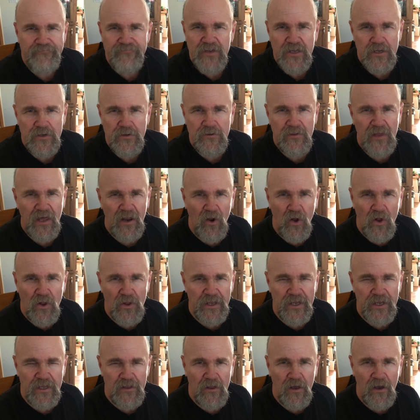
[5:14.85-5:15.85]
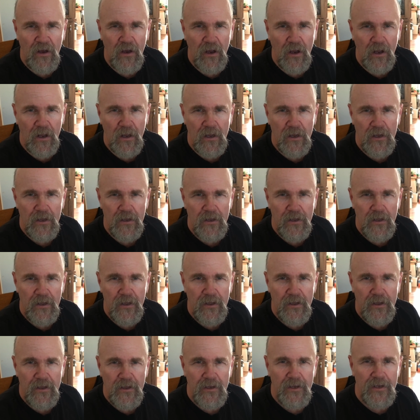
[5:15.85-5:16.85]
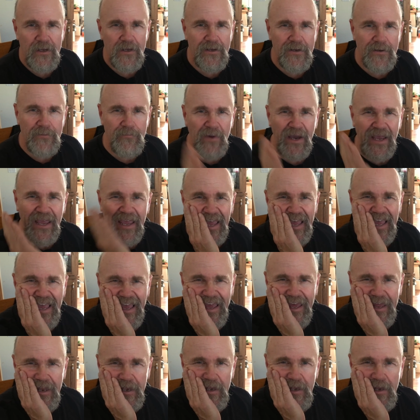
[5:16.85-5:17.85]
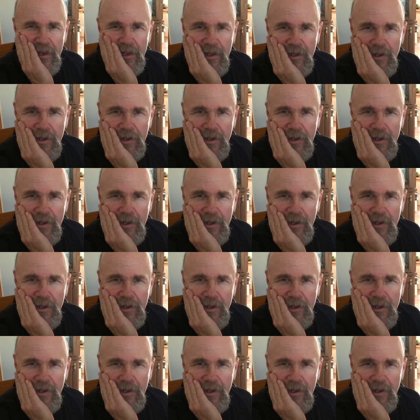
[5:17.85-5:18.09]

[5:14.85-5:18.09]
could do that all day long. My head